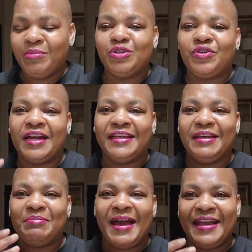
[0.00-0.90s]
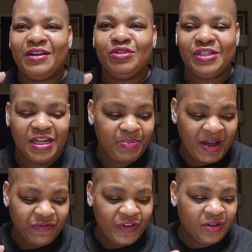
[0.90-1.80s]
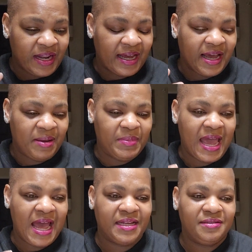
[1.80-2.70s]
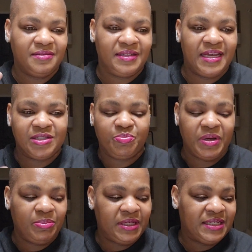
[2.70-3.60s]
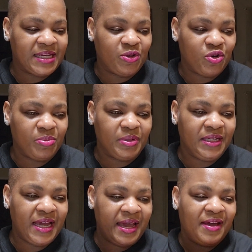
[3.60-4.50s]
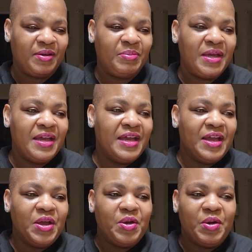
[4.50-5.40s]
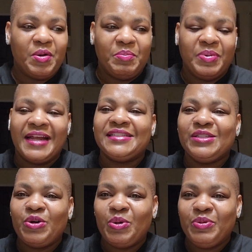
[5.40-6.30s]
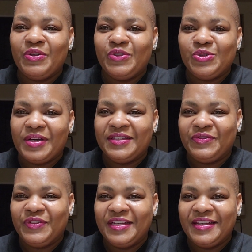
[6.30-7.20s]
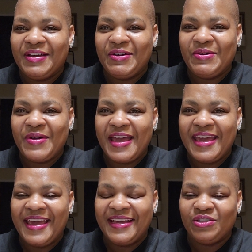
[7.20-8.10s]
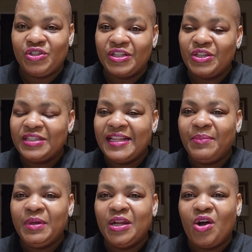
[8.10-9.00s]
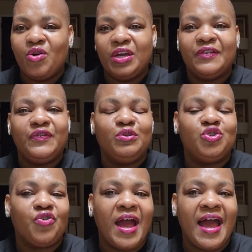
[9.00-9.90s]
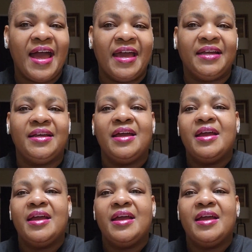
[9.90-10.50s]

try to get my energy up. I feel like I'm not as bubbly as I normally am. But I still hope you enjoyed the video and let me know if you tried